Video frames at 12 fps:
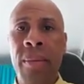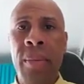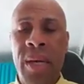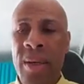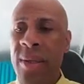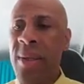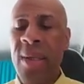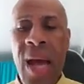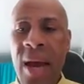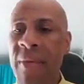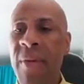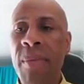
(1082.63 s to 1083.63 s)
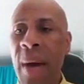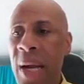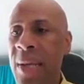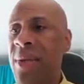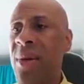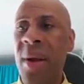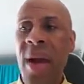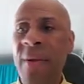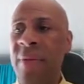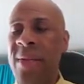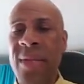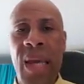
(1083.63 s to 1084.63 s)
because not everybody is going to
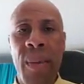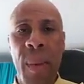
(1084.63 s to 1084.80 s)
have the same